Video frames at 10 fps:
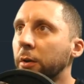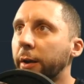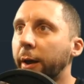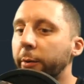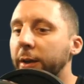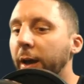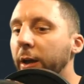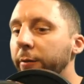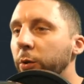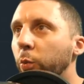Now again,
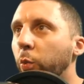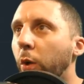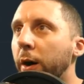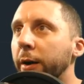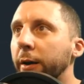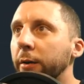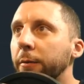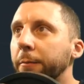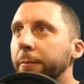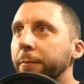if you want,
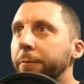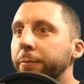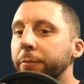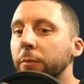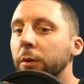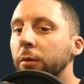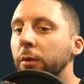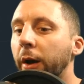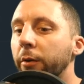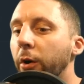
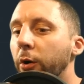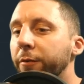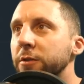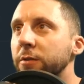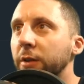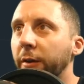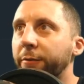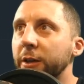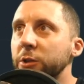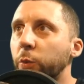I don't know if
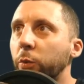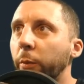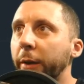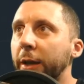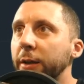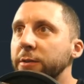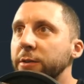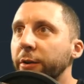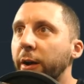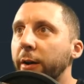this one will make it easier
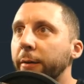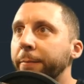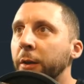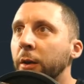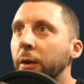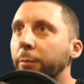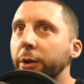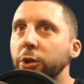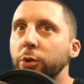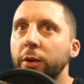or not, but
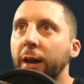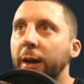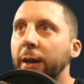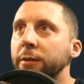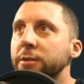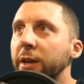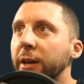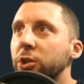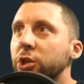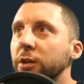you can
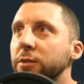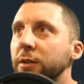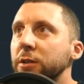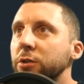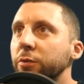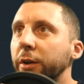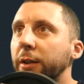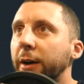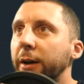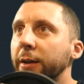take just these 3
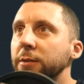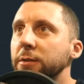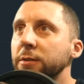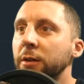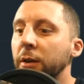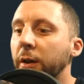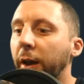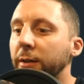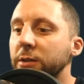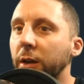lines
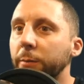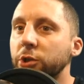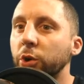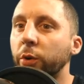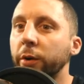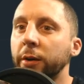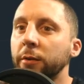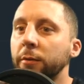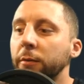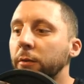and type join,
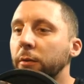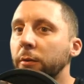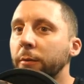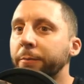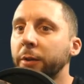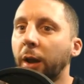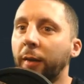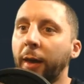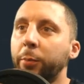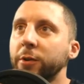and
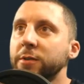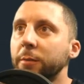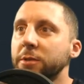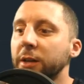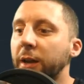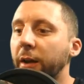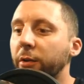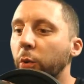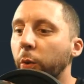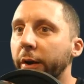that puts them
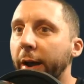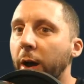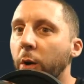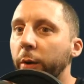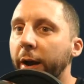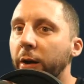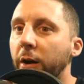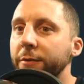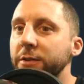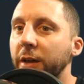together, where now when I
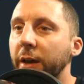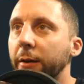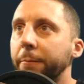offset,